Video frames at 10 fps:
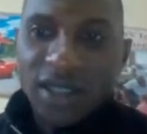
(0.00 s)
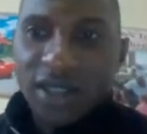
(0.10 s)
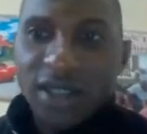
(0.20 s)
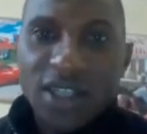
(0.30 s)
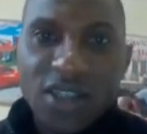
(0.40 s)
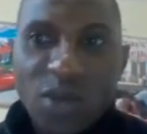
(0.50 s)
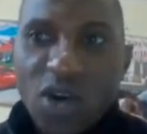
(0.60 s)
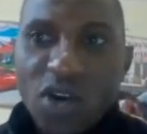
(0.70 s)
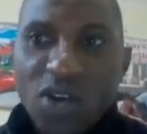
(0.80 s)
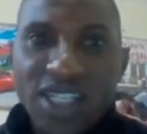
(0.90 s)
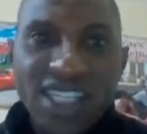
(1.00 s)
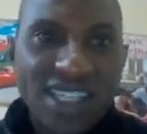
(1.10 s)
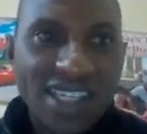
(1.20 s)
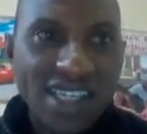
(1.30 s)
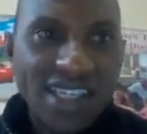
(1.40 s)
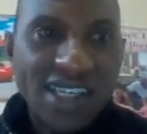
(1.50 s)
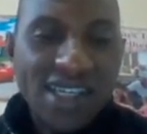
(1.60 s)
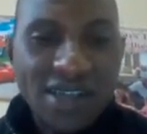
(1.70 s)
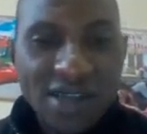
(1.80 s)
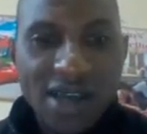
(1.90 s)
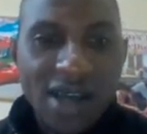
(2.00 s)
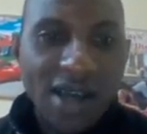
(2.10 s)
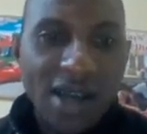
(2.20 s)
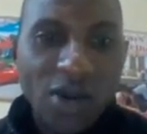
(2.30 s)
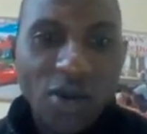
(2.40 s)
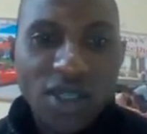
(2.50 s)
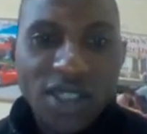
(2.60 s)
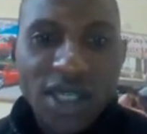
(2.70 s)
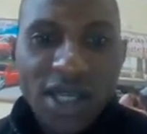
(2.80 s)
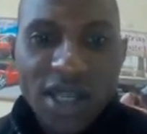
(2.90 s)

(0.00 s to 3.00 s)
small DC loads.